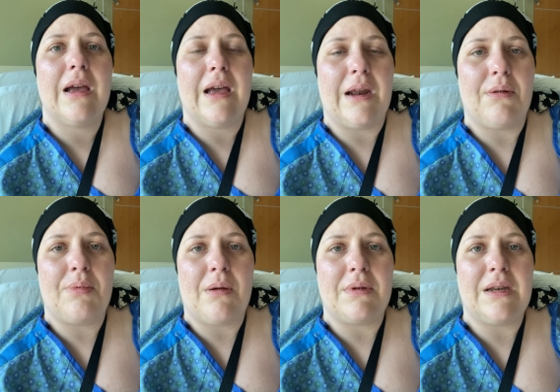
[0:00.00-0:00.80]
and I would
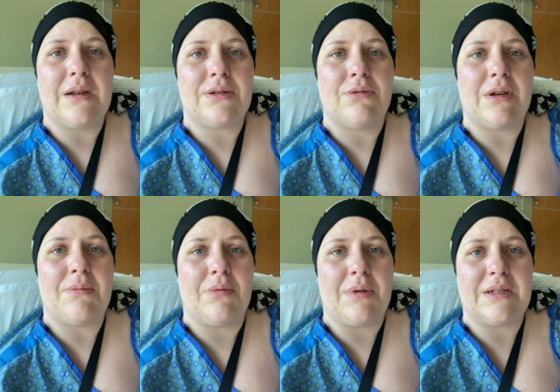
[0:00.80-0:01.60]
probably need a total
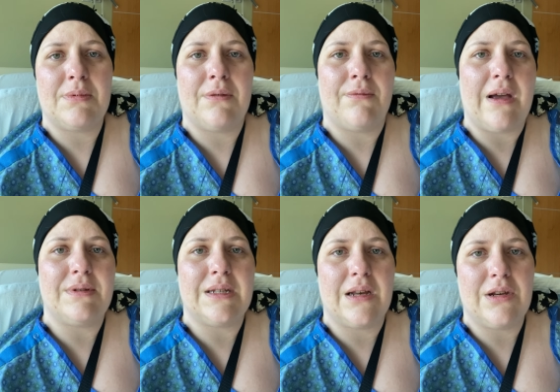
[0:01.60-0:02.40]
hip replacement in five
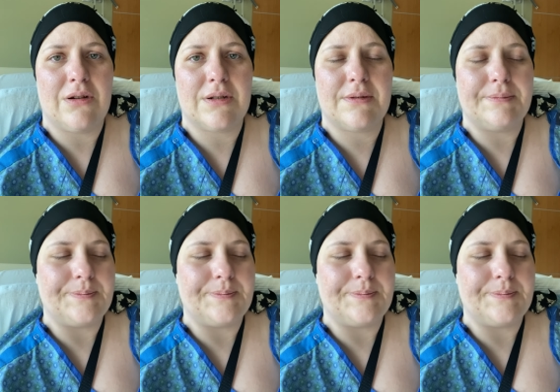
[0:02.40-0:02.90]
to 10 years.